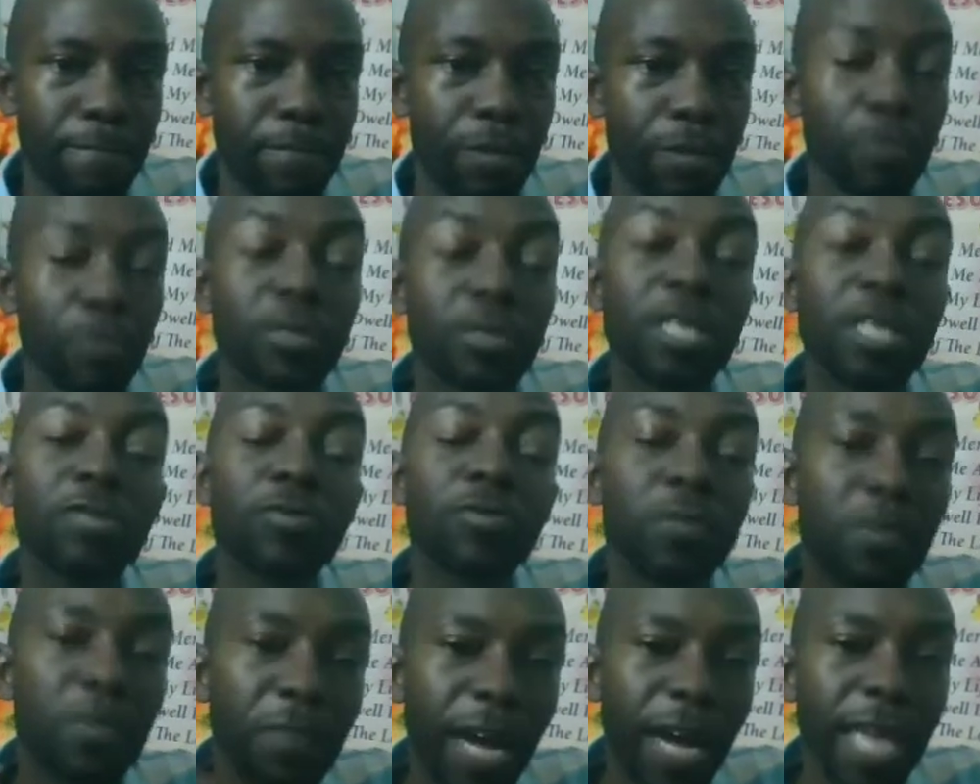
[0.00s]
You need
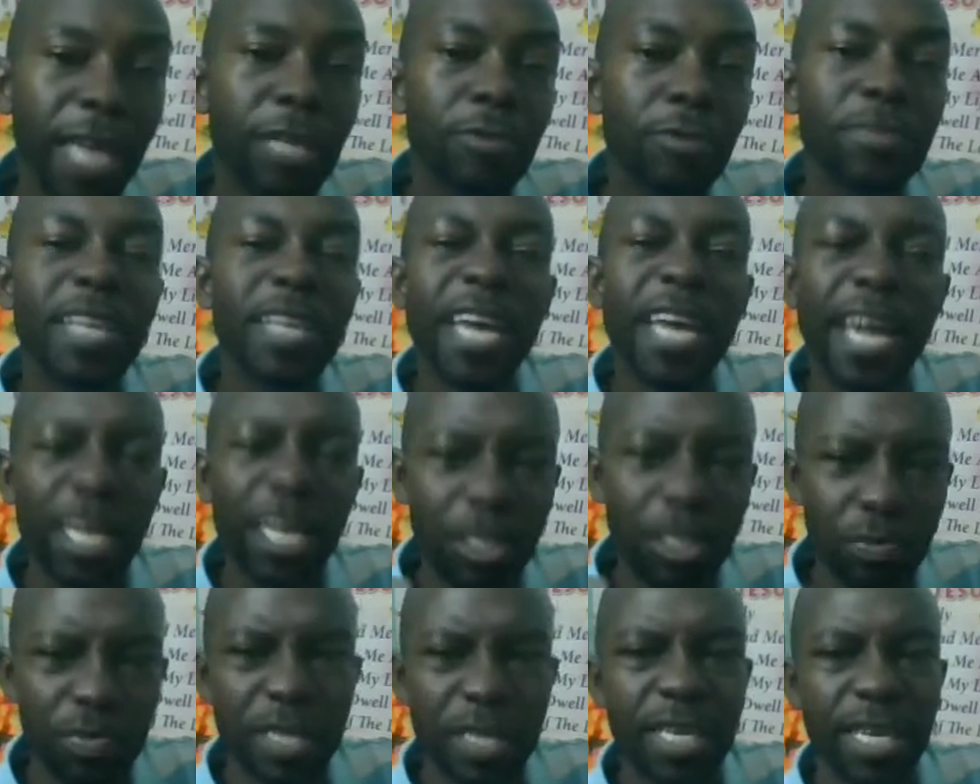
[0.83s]
to value the
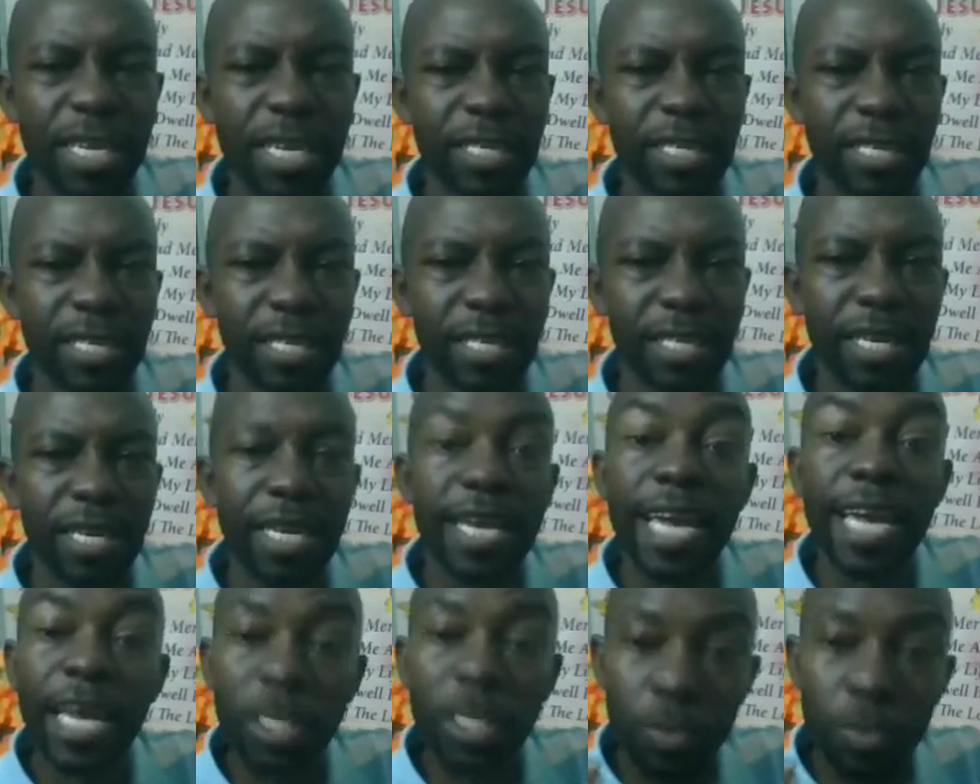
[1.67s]
experience.
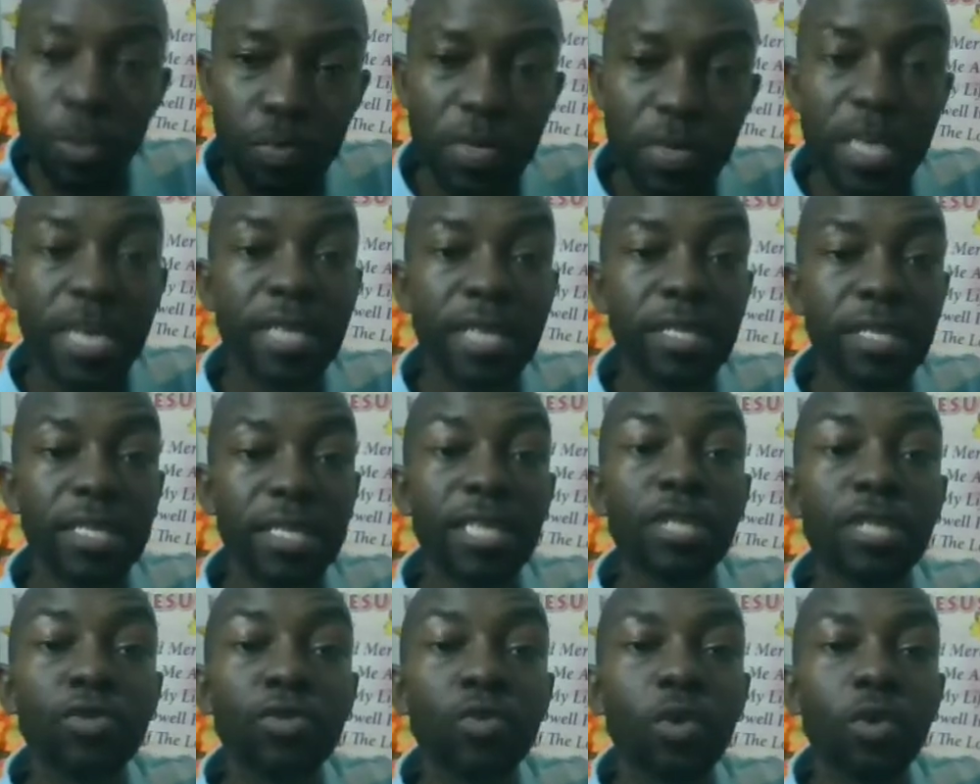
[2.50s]
Experience
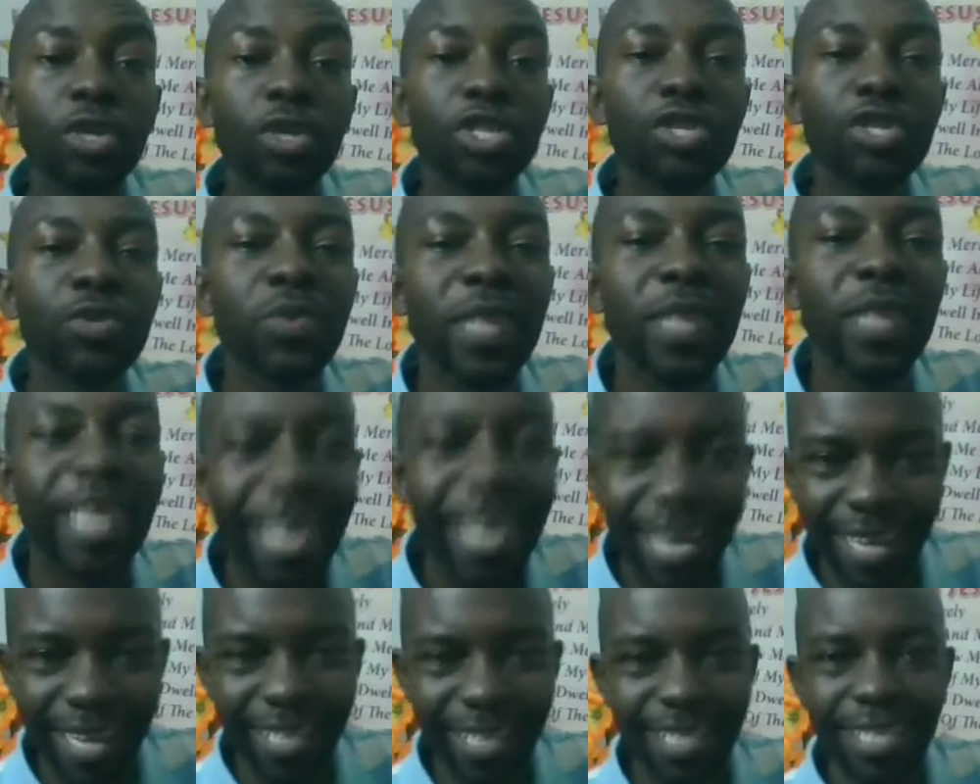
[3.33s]
is what you
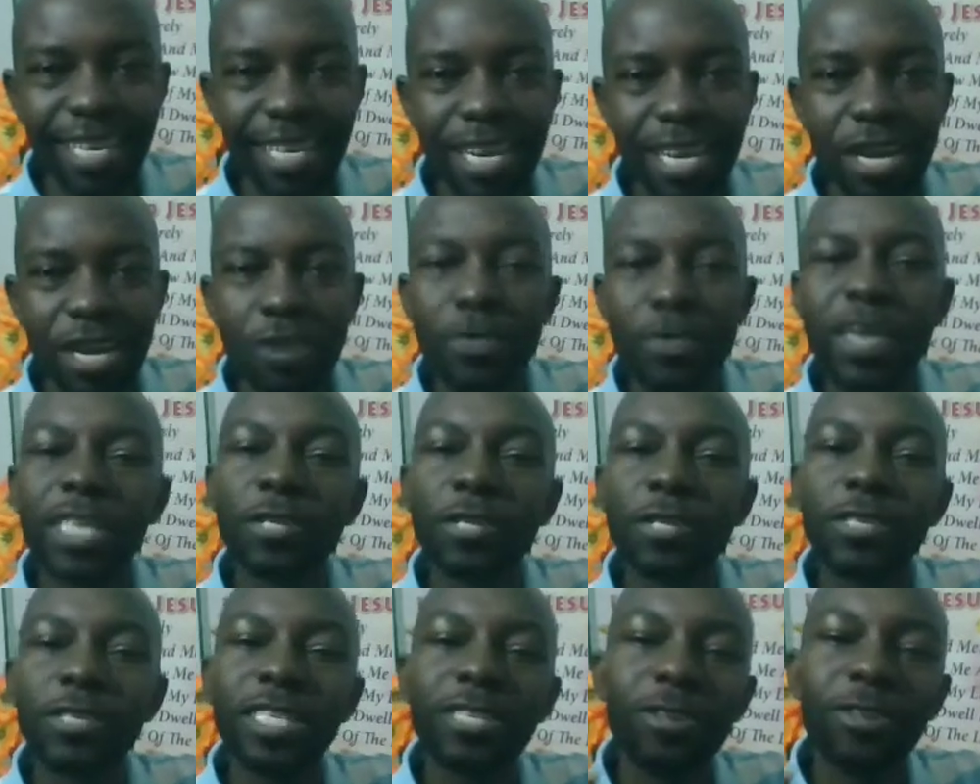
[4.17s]
get when you
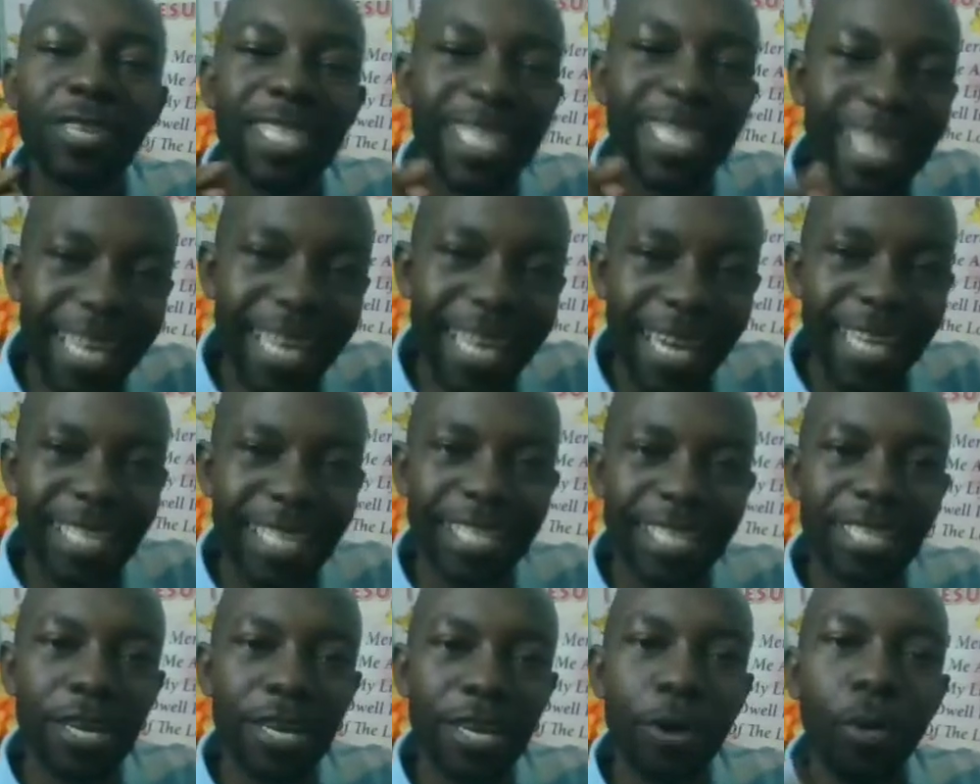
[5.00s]
did not
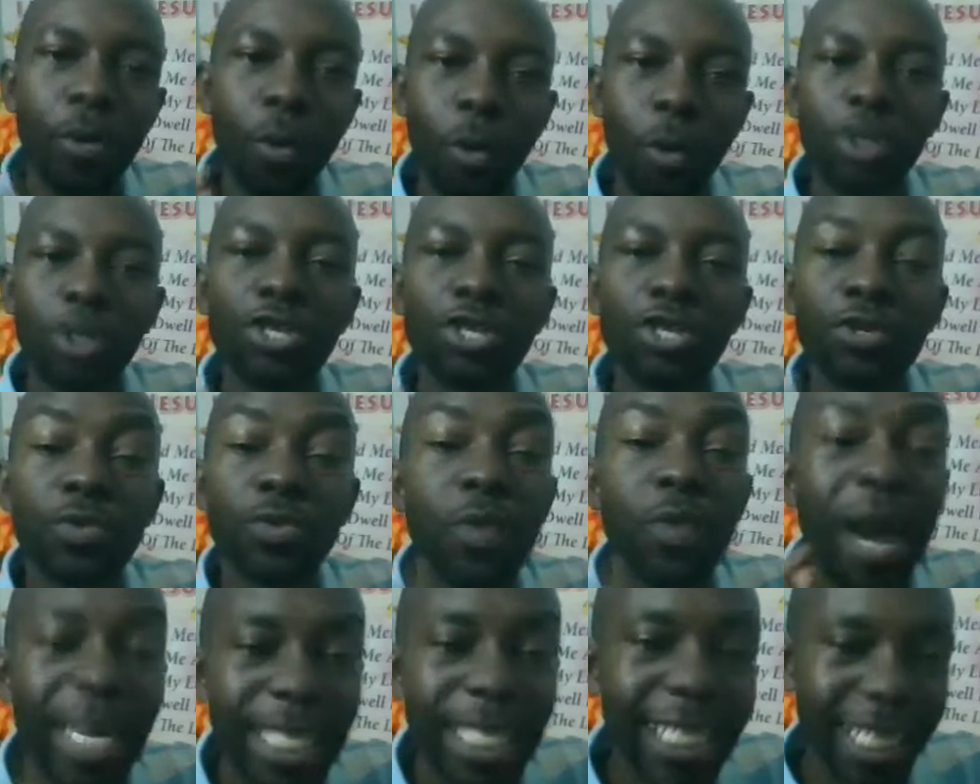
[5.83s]
get what you
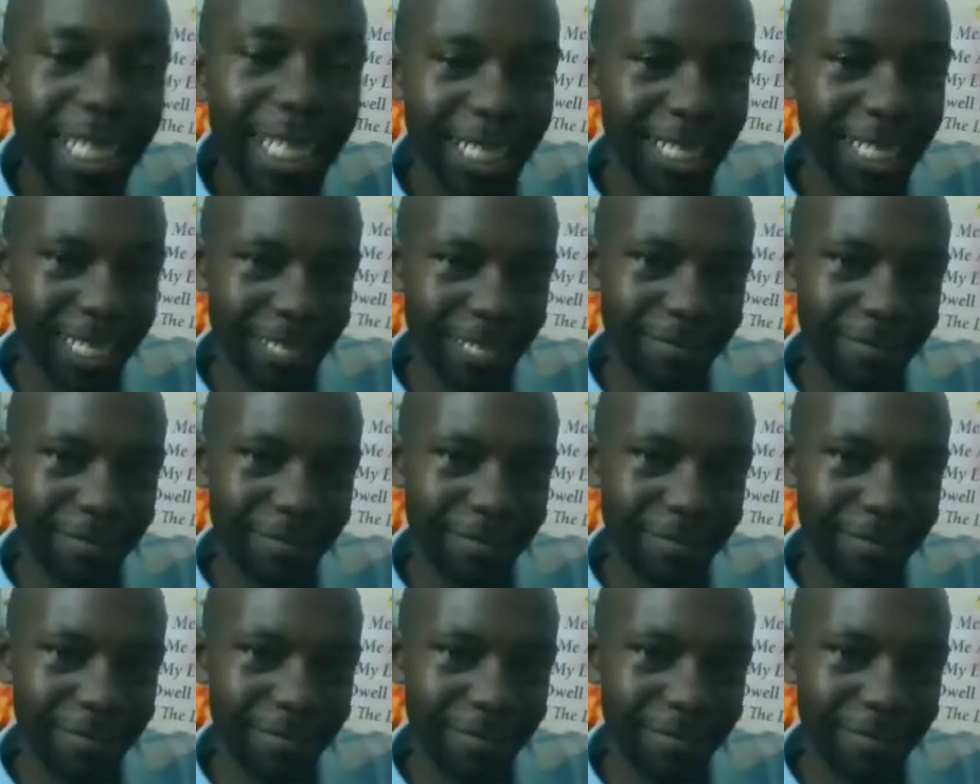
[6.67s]
wanted.